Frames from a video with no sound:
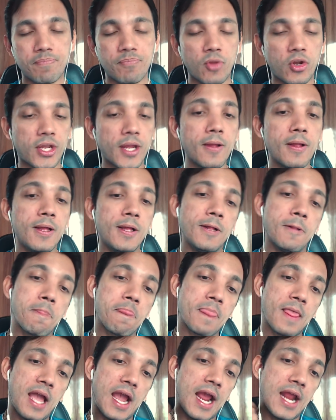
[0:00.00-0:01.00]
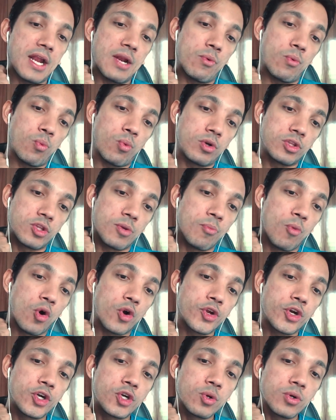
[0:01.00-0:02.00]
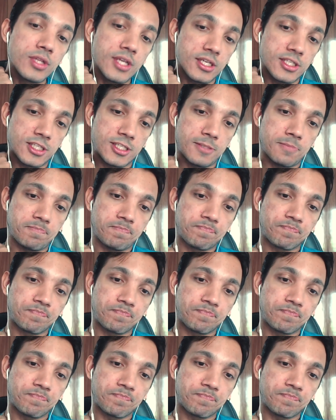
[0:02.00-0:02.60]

Okay. And the more you do this,